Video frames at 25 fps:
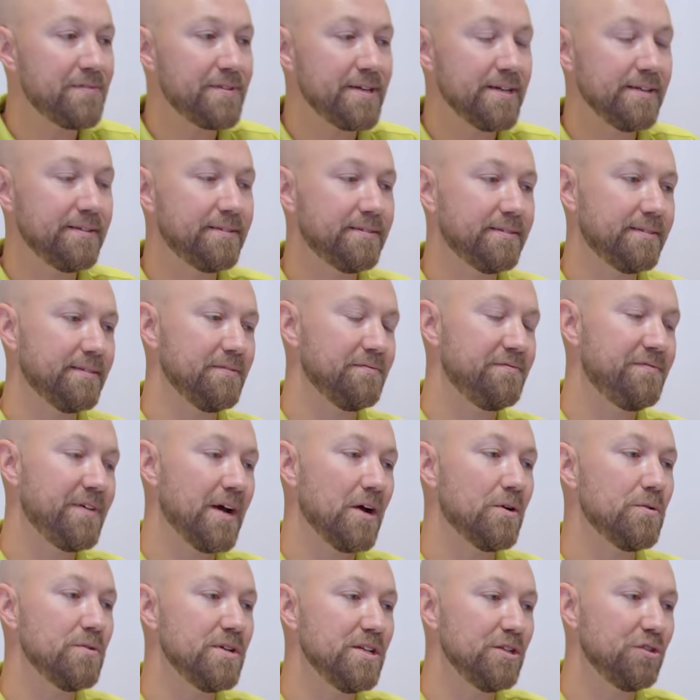this
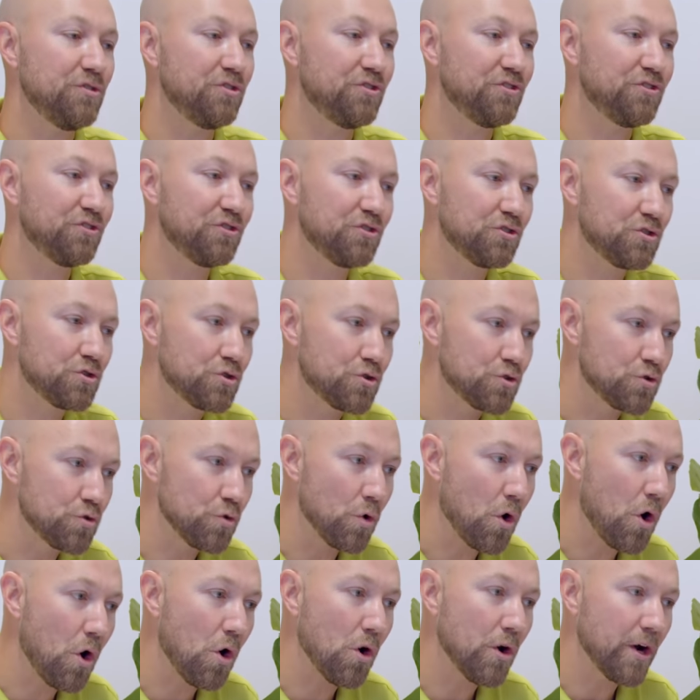very
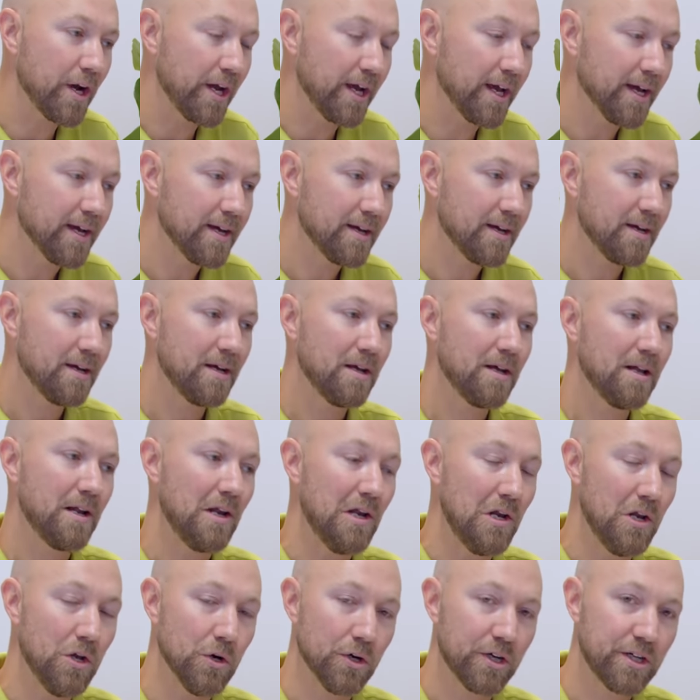strong
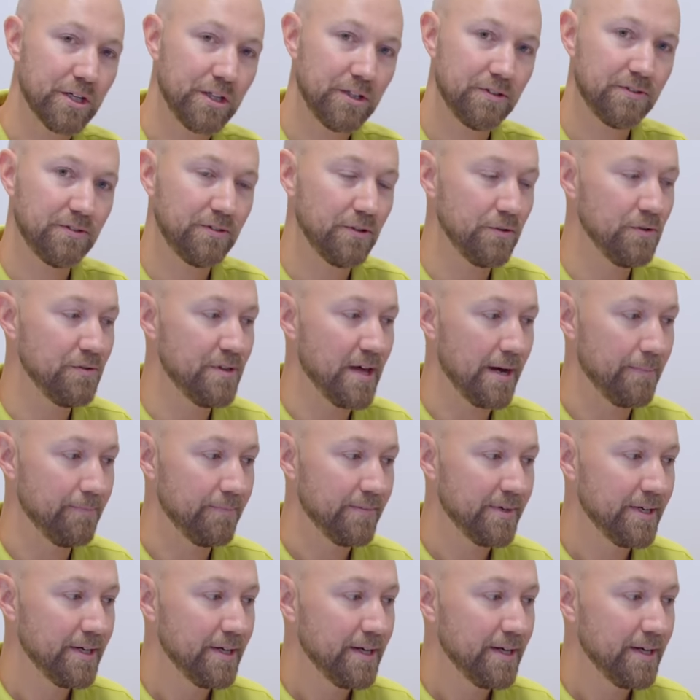look to them.